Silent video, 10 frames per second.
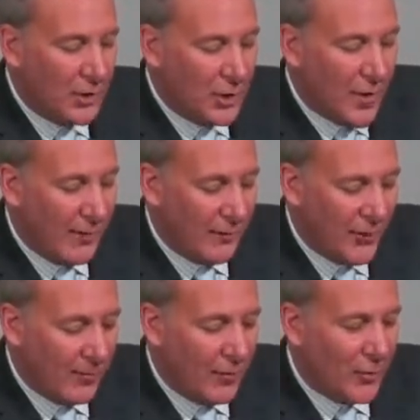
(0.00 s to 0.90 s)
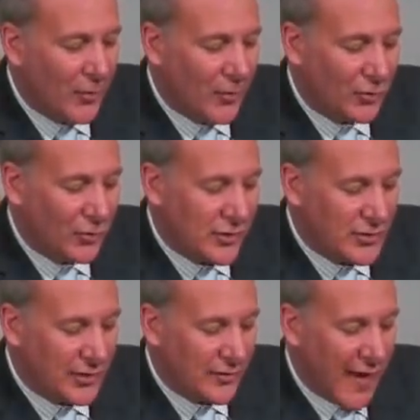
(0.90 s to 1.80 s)
You have something with
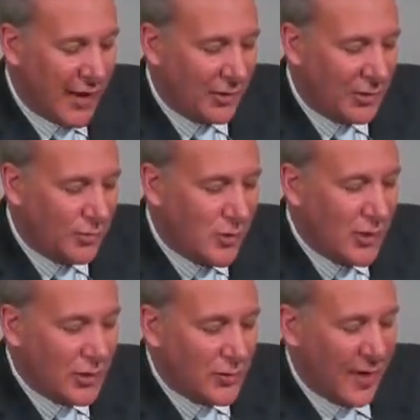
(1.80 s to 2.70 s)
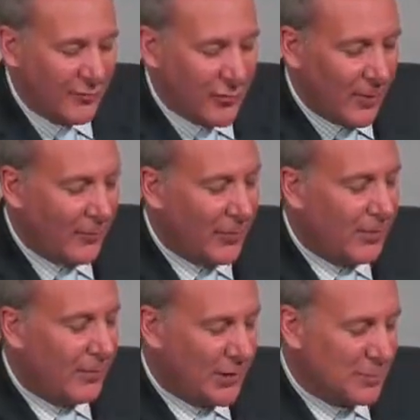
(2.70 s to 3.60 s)
intrinsic value. You have something
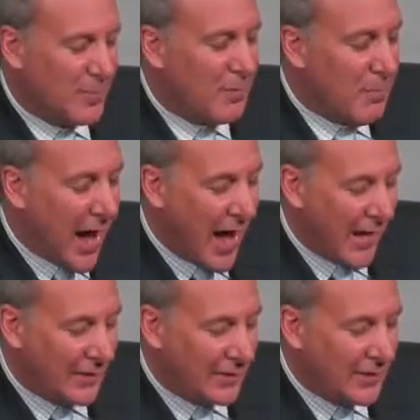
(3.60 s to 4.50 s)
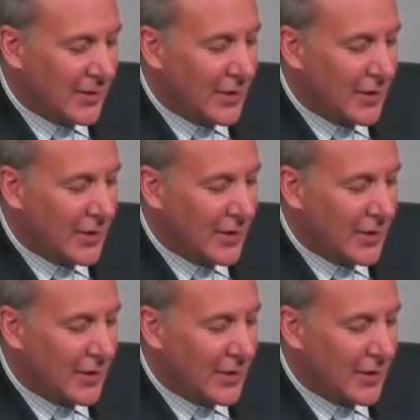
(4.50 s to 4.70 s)
that must be mined.